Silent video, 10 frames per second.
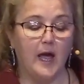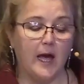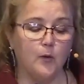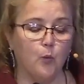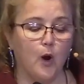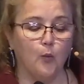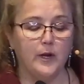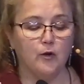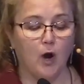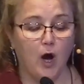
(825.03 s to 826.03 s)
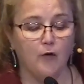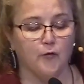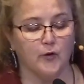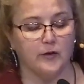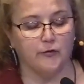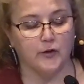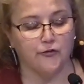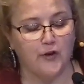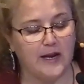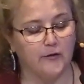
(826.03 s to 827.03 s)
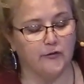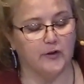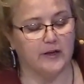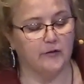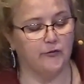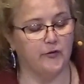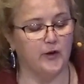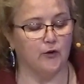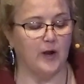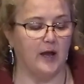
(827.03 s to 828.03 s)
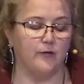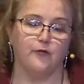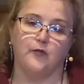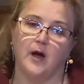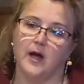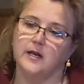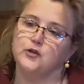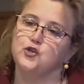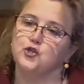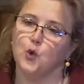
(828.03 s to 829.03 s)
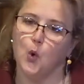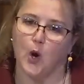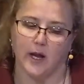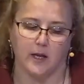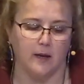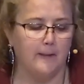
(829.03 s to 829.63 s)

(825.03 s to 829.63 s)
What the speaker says: And what we are offered is the chance to consider and find joy